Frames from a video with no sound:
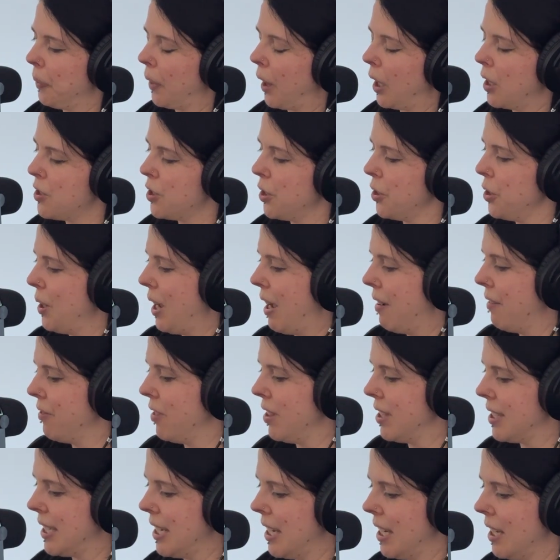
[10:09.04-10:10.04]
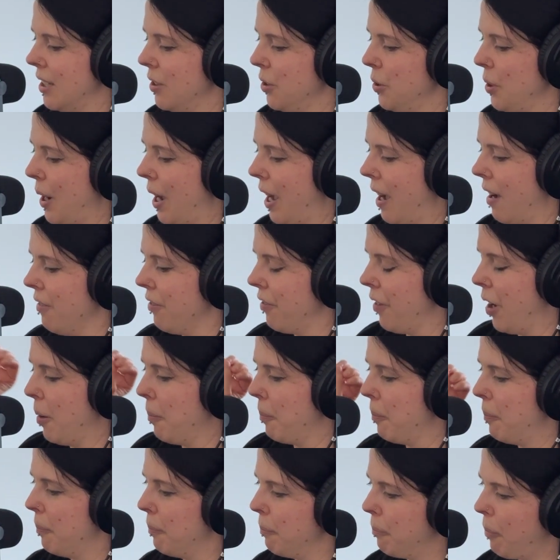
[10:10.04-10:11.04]
So you have this, you have a
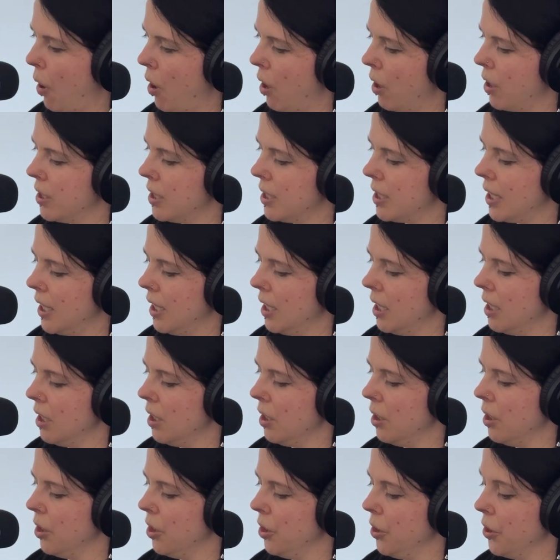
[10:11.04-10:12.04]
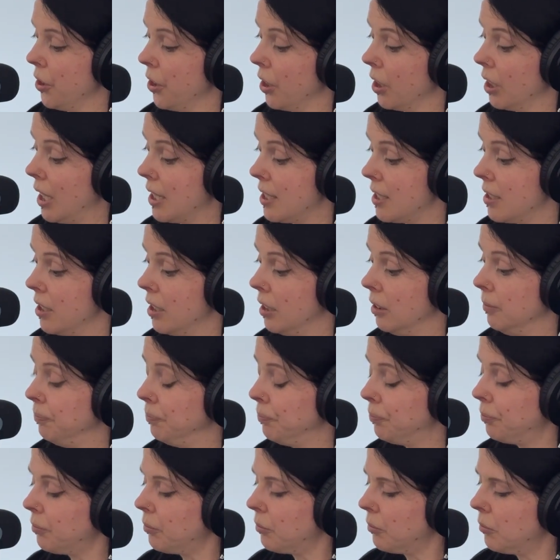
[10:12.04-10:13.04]
pod in your cluster,
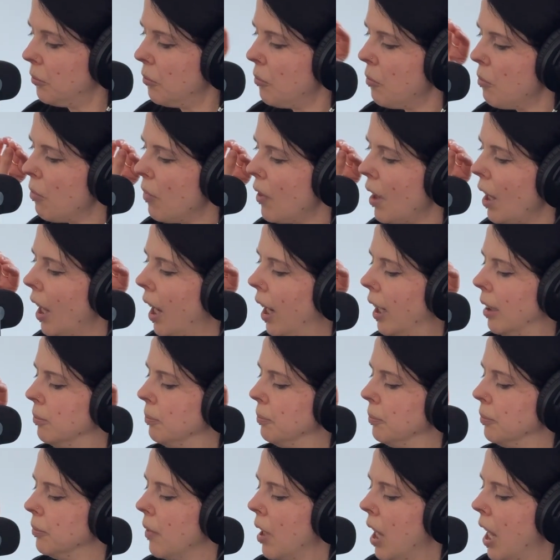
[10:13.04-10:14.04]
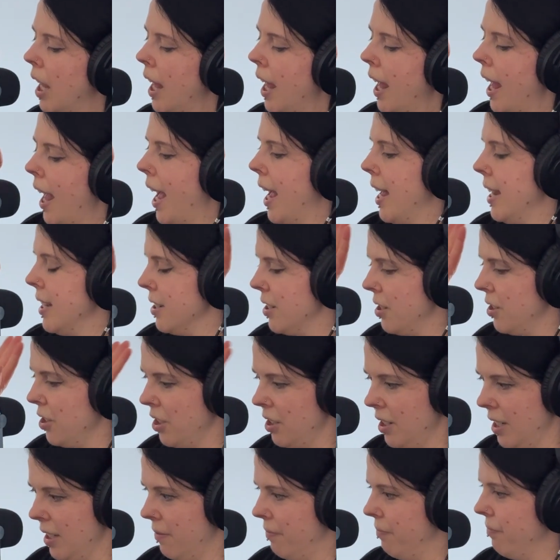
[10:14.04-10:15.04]
and
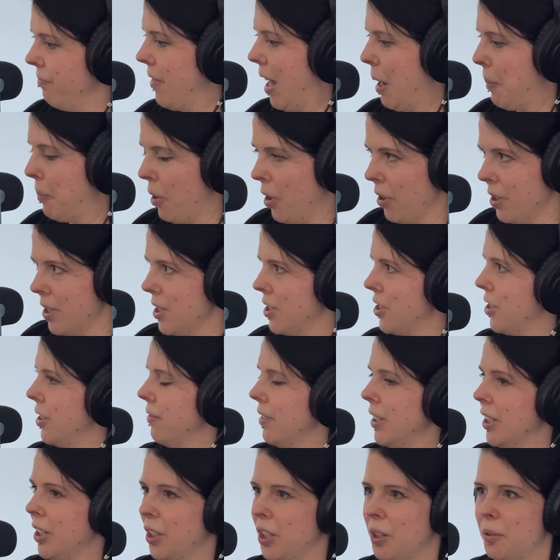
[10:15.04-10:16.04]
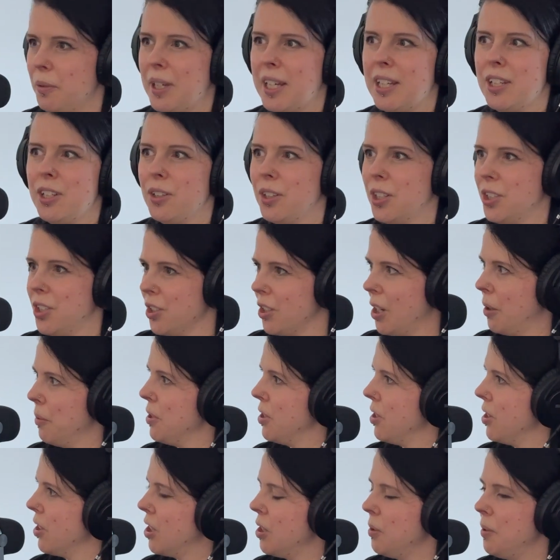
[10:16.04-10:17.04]
that pod is serving a GUI, and you can just go
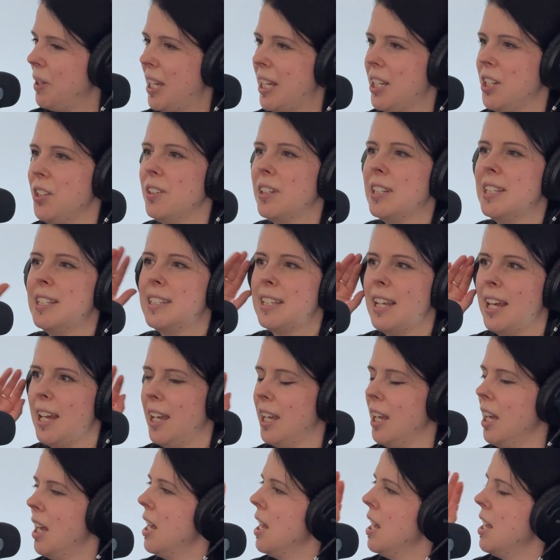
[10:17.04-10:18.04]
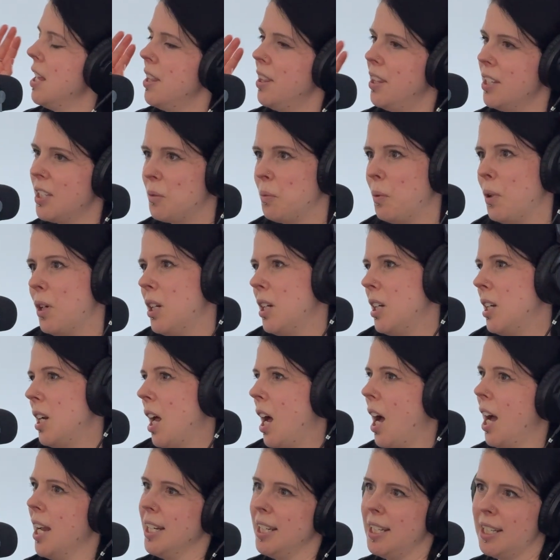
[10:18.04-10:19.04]
into the GUI and you can say, this one,
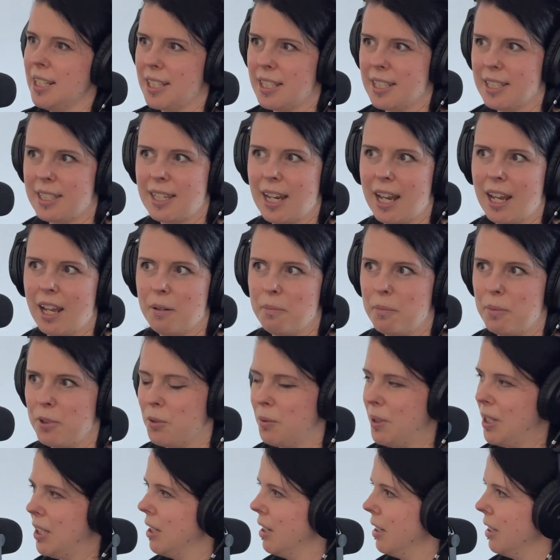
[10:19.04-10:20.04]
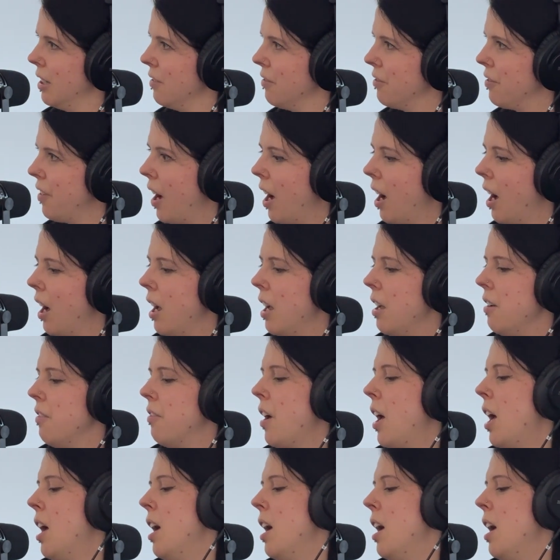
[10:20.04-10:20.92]
I need it to stay up between 9 and 5.